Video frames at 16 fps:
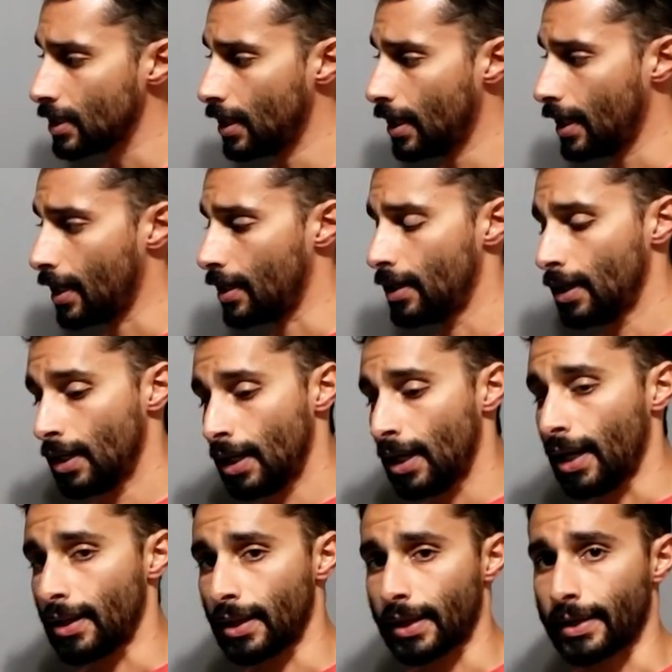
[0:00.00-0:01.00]
and
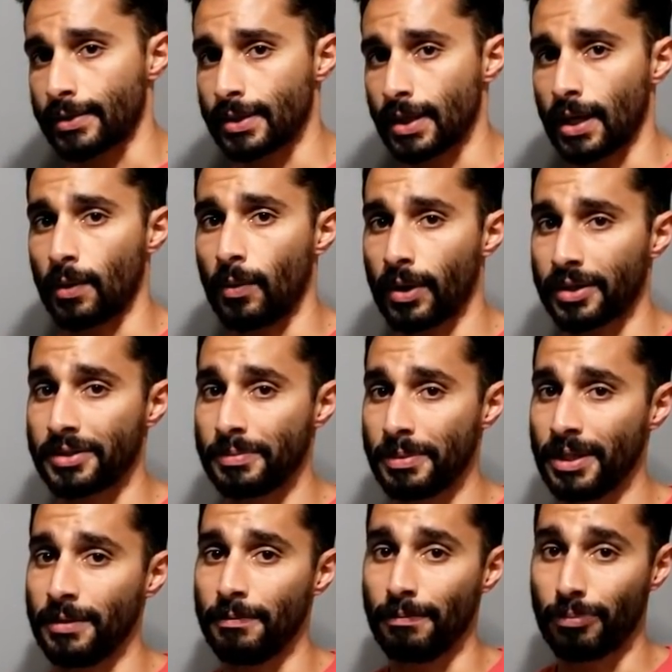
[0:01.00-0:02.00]
and like I said, I want it to
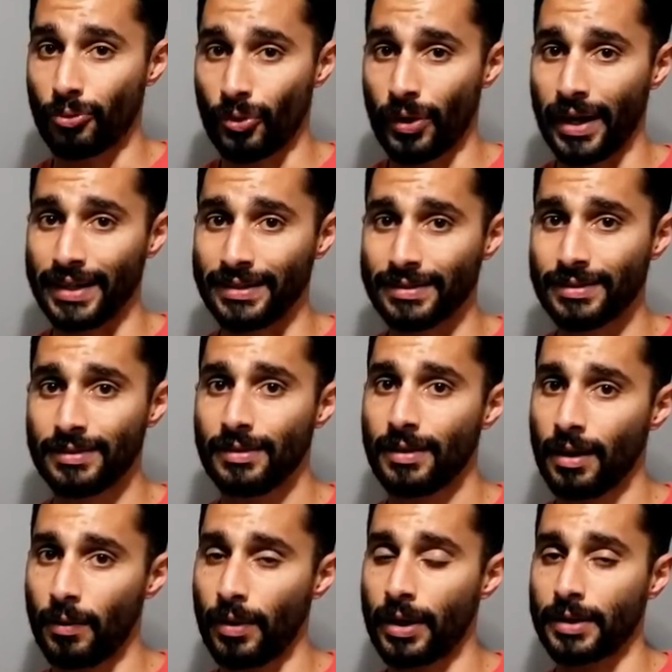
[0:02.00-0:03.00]
be bright.
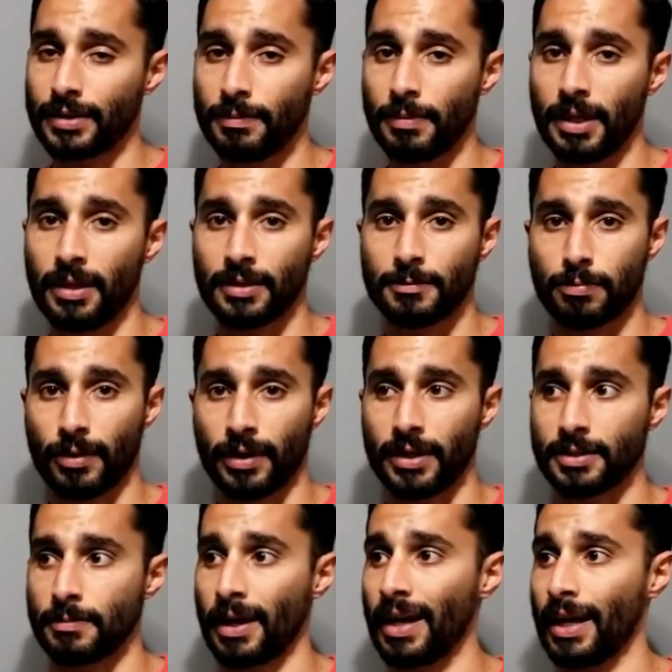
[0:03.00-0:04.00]
I want it to be as bright
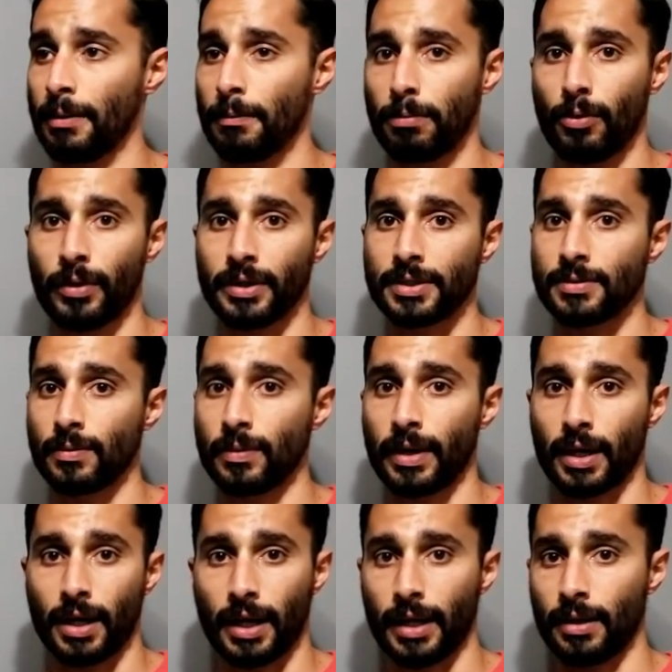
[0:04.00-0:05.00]
as my aim points
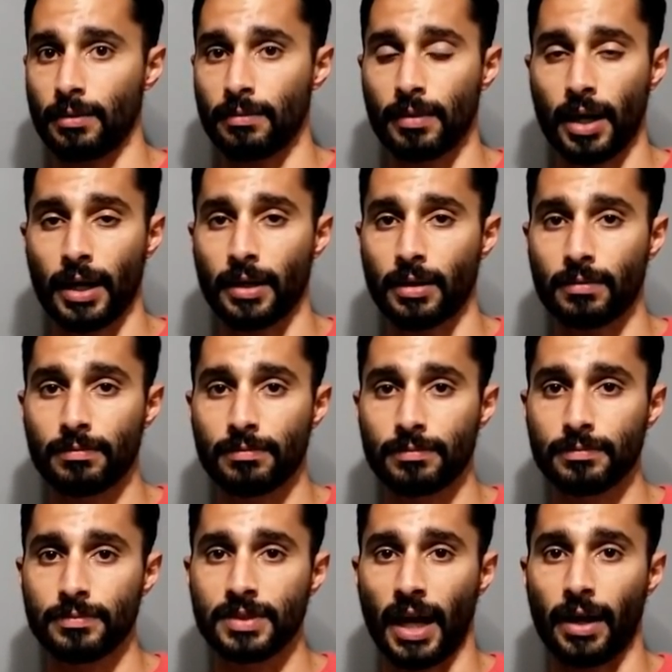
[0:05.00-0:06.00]
when I I
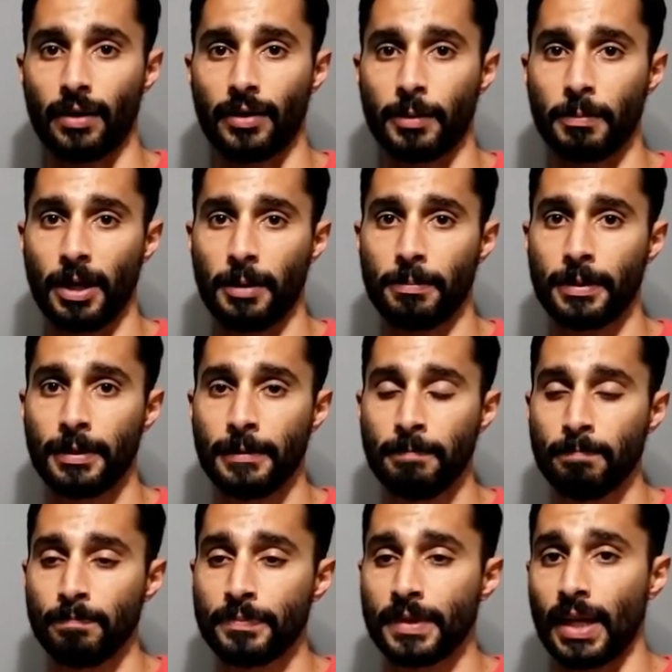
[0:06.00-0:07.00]
dial them up.
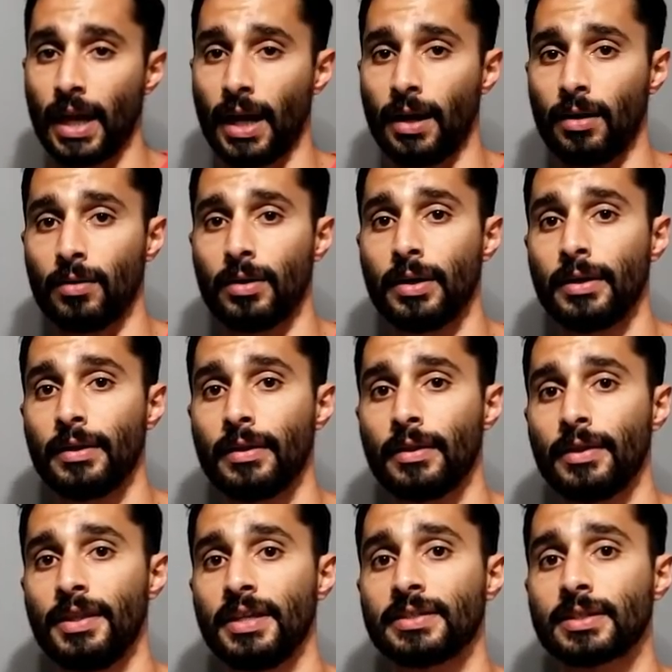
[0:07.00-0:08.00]
Now
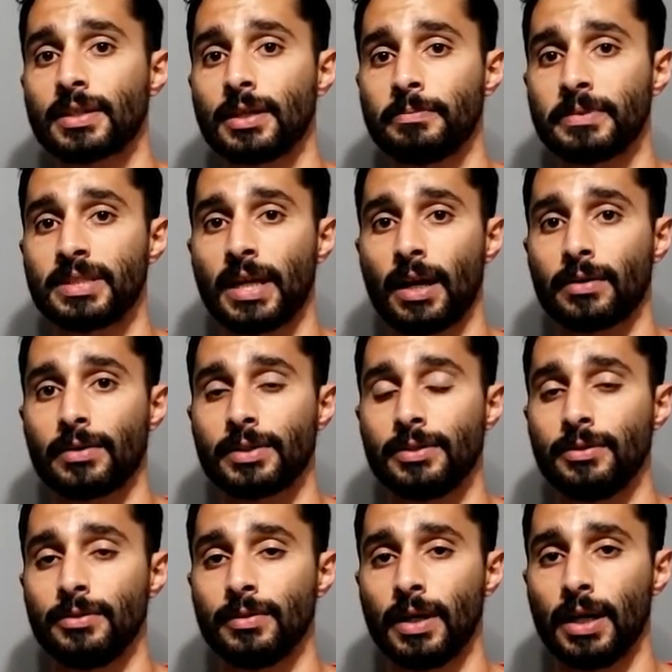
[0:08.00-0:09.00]
this comes down
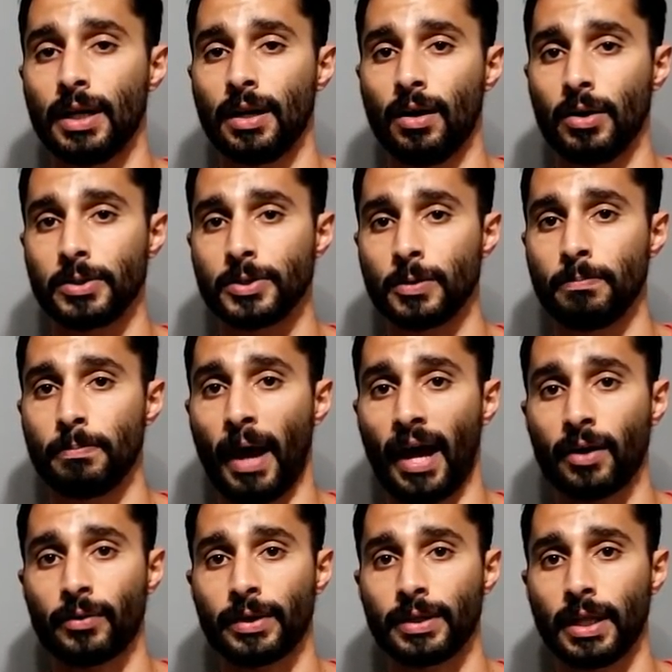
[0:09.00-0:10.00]
to uh, also
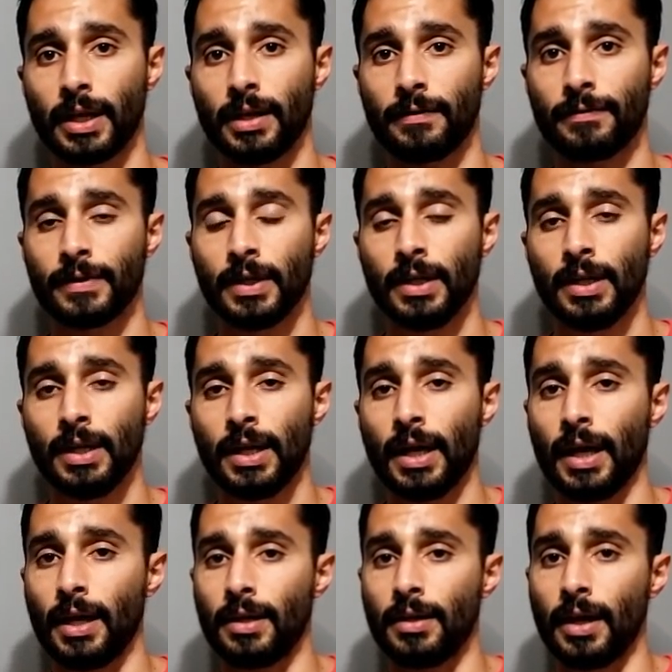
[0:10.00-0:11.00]
battery life,
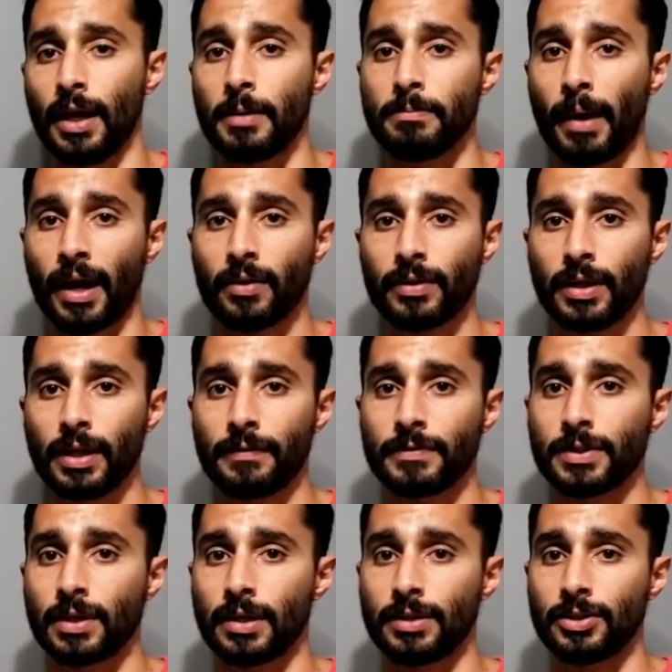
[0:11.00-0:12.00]
and and battery life
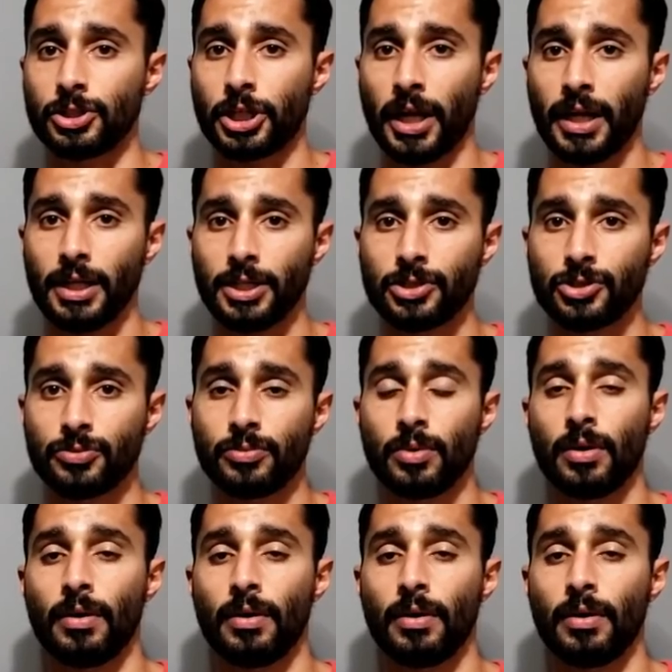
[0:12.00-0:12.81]
is going to change